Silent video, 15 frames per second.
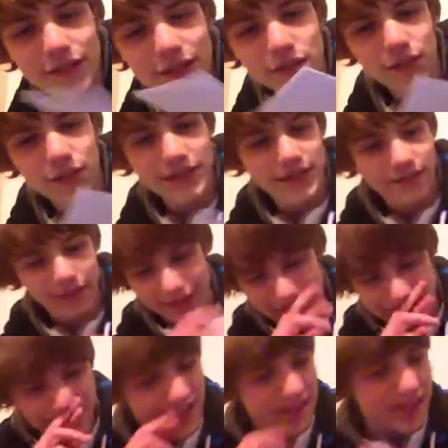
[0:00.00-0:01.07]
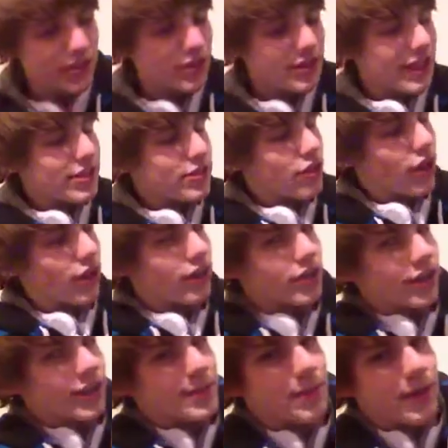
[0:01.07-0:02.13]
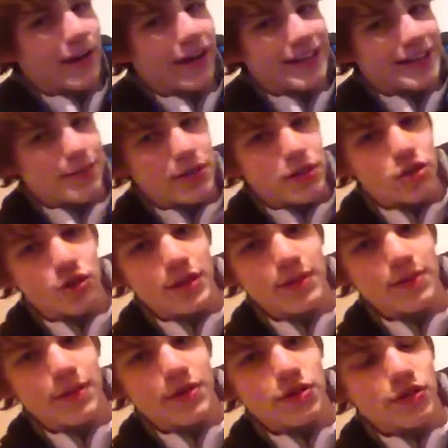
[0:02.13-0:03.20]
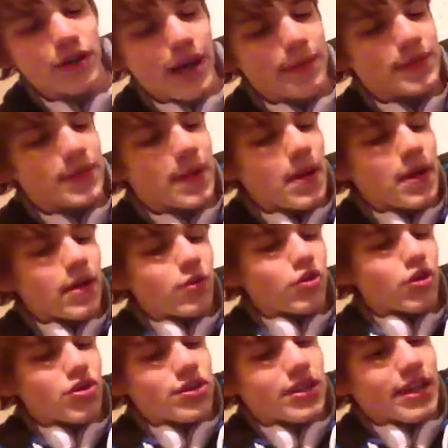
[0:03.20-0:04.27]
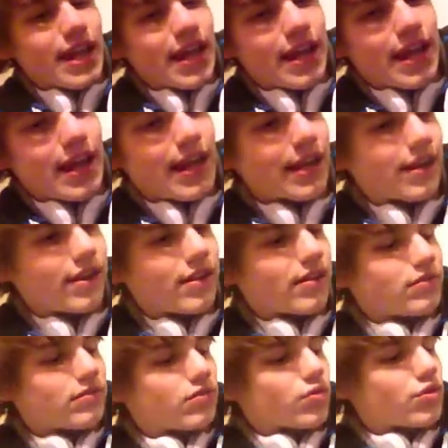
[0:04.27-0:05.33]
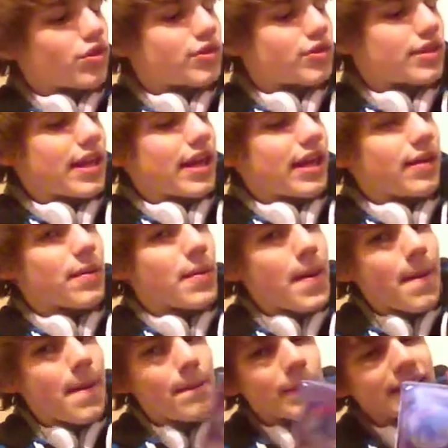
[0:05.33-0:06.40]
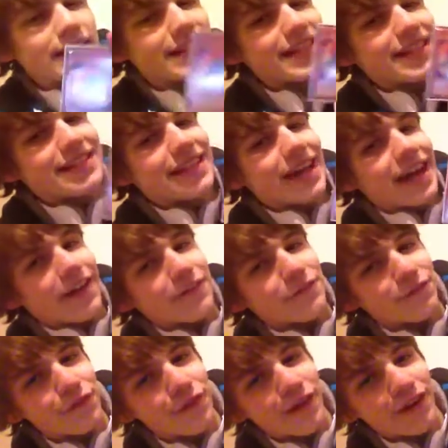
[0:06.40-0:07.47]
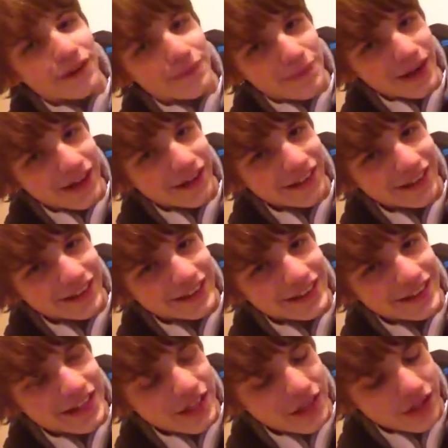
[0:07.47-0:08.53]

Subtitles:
you guys know this effect, it's just like Dark Dust Spirit, except it destroys spells and traps. Returns to the hand. But this is not Frog Monarchs.